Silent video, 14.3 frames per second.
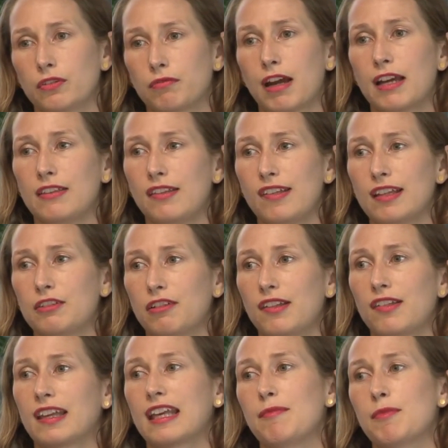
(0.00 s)
to write these
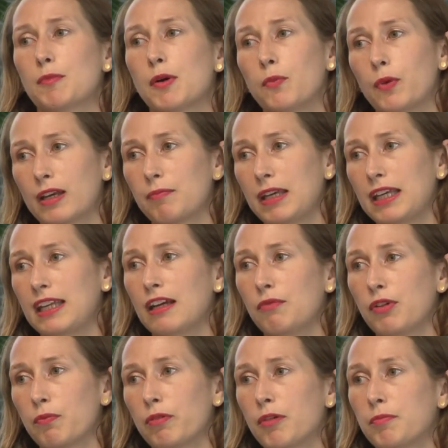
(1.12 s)
entries and keep them on Wikipedia
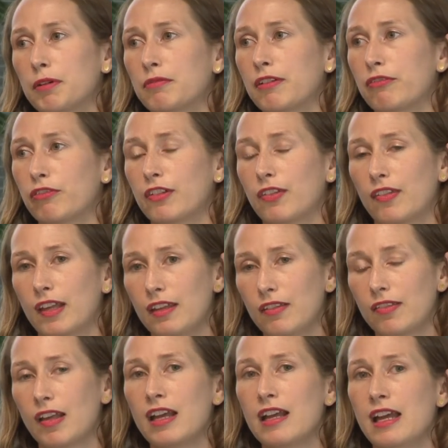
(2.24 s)
with proper
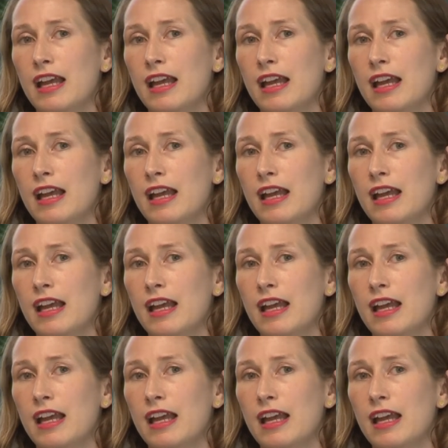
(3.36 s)
references.